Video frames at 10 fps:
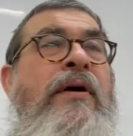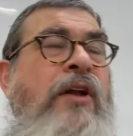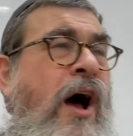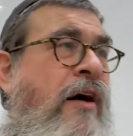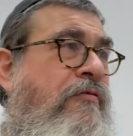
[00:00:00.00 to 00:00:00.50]

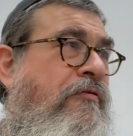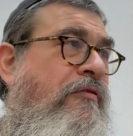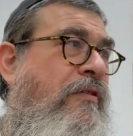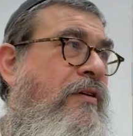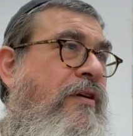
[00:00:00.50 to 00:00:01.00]
enough
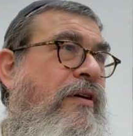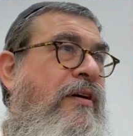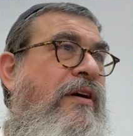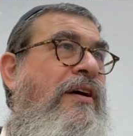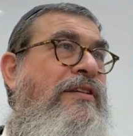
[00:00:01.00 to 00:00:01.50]

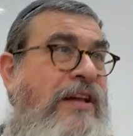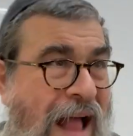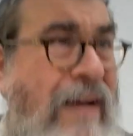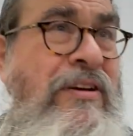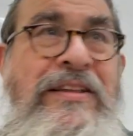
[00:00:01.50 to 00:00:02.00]
to
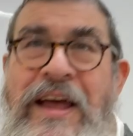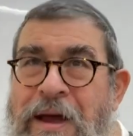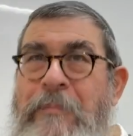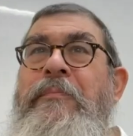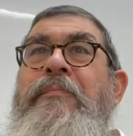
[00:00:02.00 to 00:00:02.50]
daven to
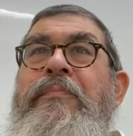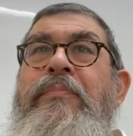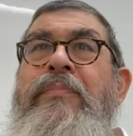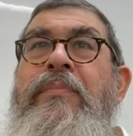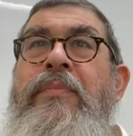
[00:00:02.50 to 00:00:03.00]
him.
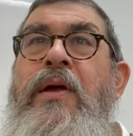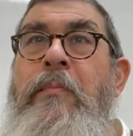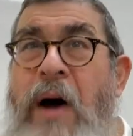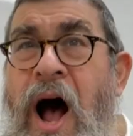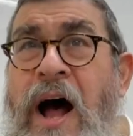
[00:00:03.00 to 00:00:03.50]

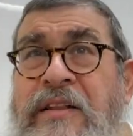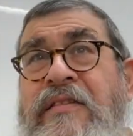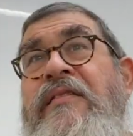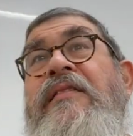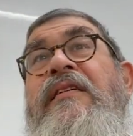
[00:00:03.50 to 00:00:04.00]

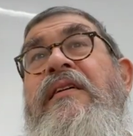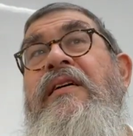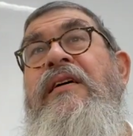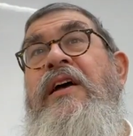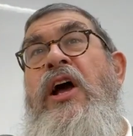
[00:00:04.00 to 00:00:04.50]
But
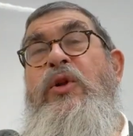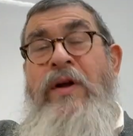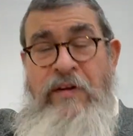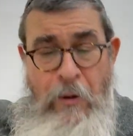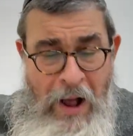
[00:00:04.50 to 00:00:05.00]
he can do
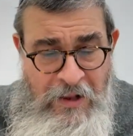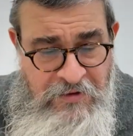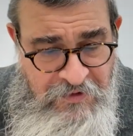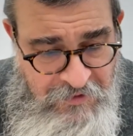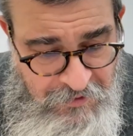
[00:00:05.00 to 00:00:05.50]
whatever he
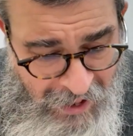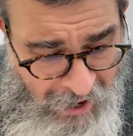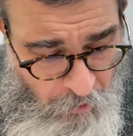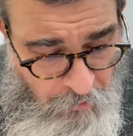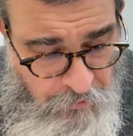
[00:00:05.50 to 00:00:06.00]
wants. Now,